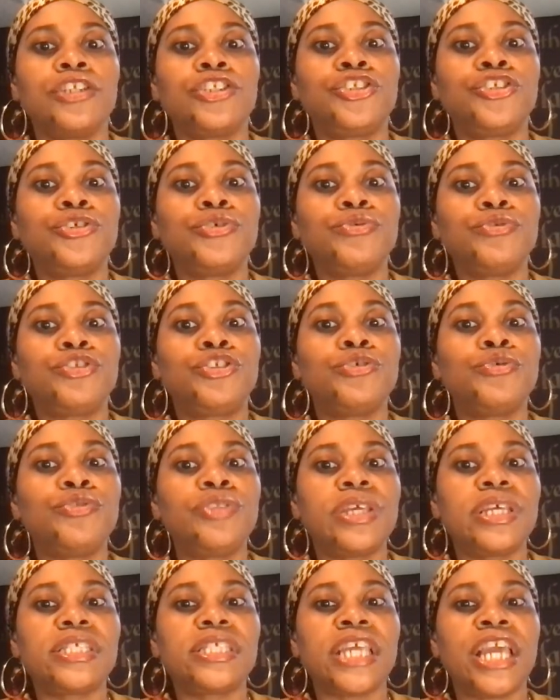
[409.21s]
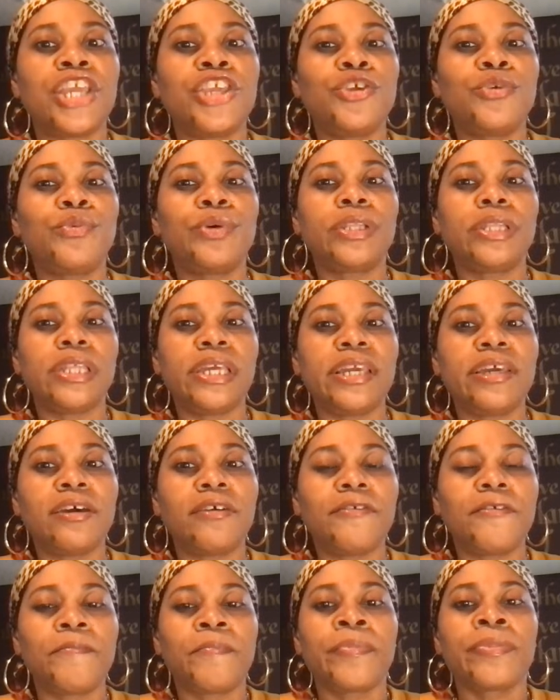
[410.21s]
Do this and you will
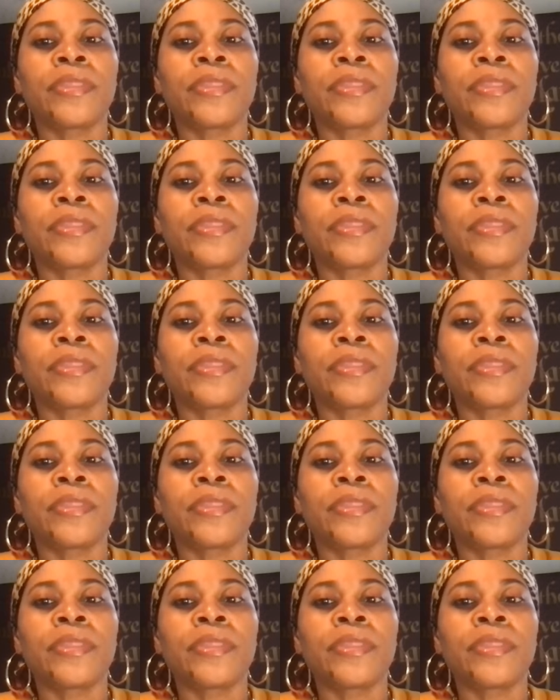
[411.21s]
live.